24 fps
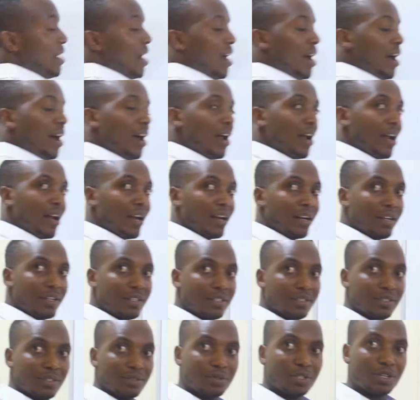by R.
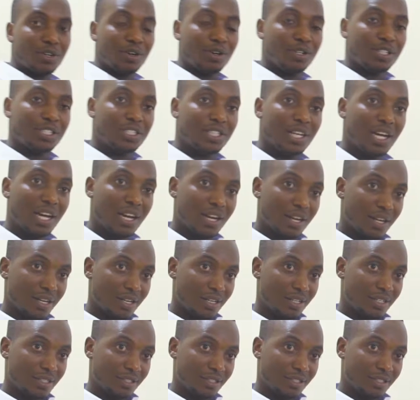We call it R.